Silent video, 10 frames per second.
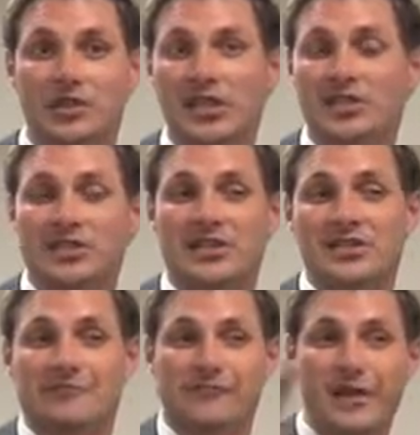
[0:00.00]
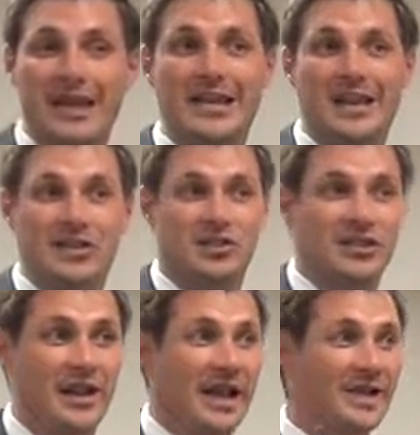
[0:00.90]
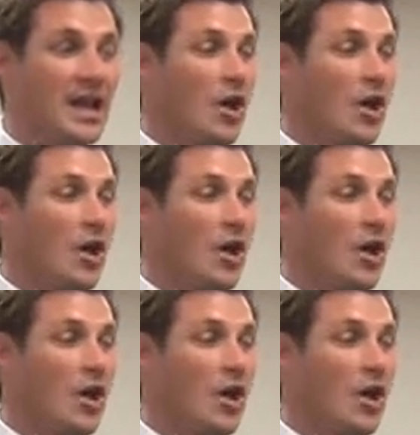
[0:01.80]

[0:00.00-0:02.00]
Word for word: Jesus isn't feeding us tonight.